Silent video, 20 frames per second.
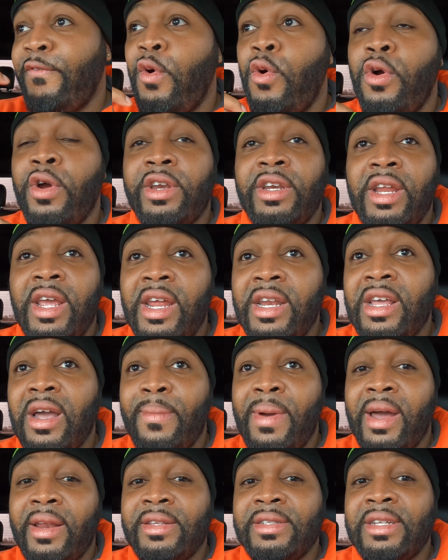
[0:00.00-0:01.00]
Ford did
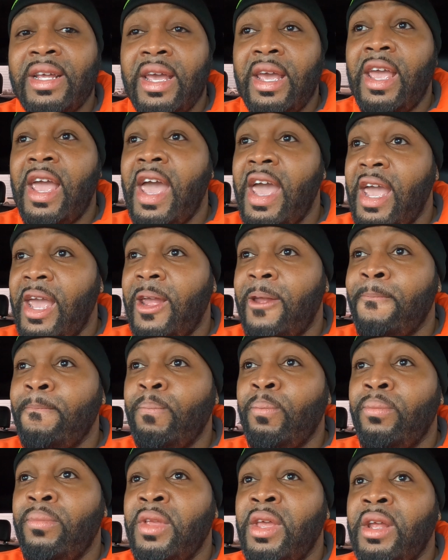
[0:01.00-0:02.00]
come out and say, hey,
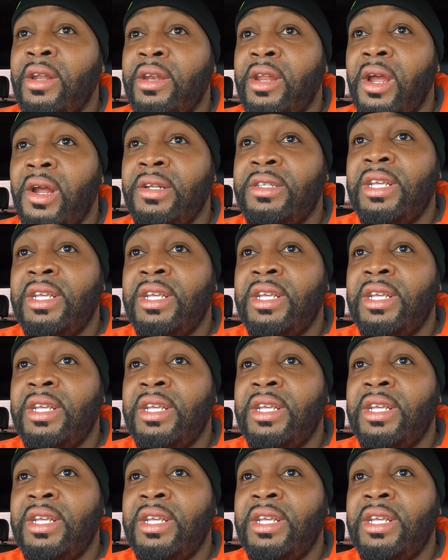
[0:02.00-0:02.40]
they're